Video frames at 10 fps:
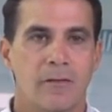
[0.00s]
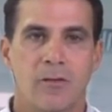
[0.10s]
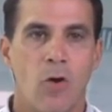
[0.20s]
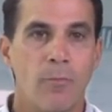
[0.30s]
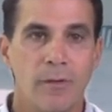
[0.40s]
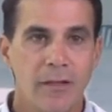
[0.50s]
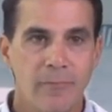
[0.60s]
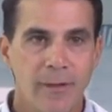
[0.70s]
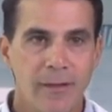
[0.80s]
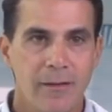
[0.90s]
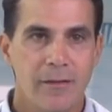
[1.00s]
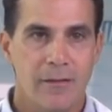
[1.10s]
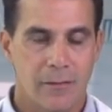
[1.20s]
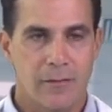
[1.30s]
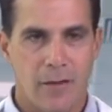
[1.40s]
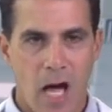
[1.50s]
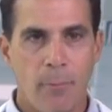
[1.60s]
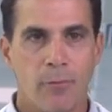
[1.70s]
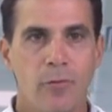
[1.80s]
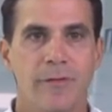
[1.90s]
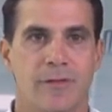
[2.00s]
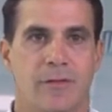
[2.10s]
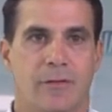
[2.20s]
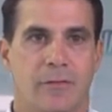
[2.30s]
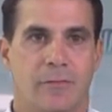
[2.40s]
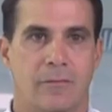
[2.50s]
Don't believe me? I'll prove it to you.